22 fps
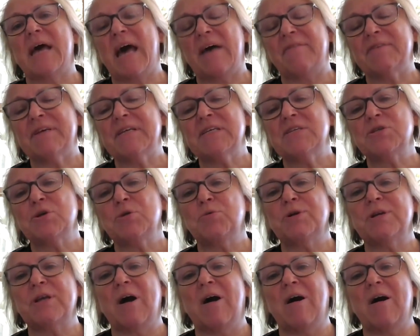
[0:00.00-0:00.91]
Having
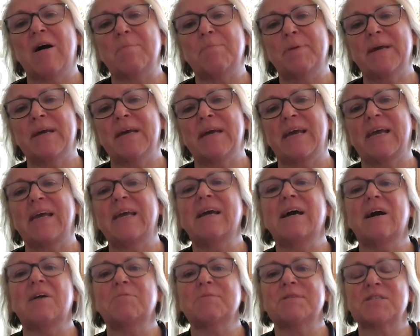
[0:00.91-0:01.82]
taught
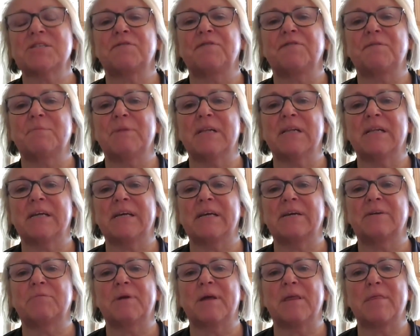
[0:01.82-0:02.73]
IB, I was
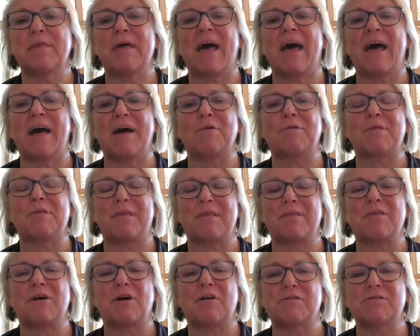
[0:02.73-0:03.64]
familiar with how
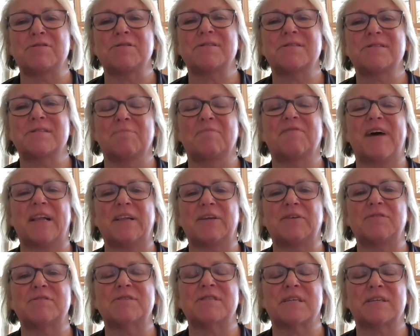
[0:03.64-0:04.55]
those
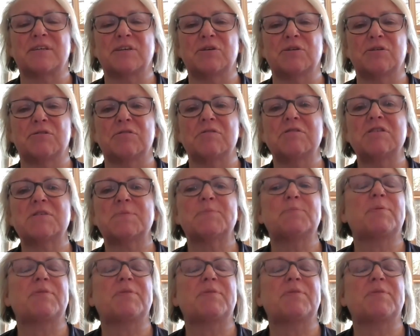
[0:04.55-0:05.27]
values are used,